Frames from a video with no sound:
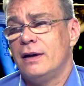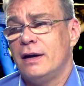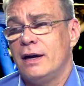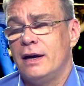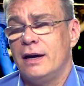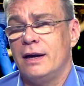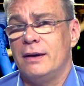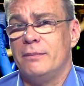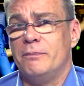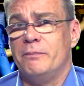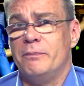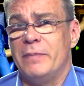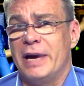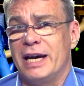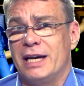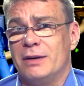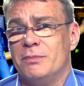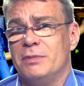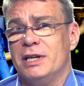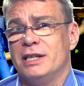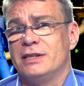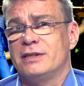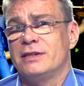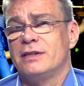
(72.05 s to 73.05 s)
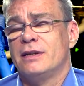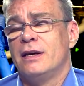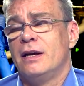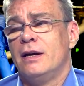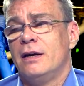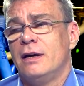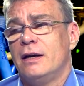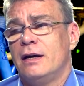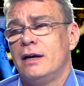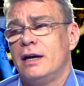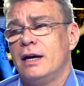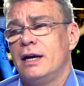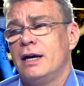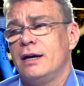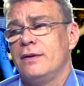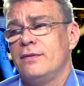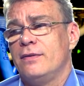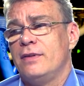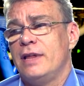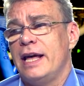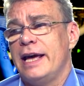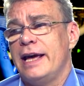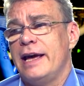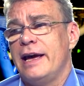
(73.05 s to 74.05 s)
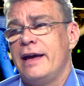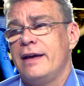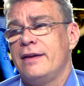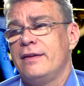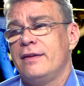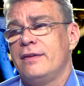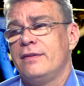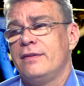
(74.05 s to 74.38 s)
uh, megabits. Uh, they,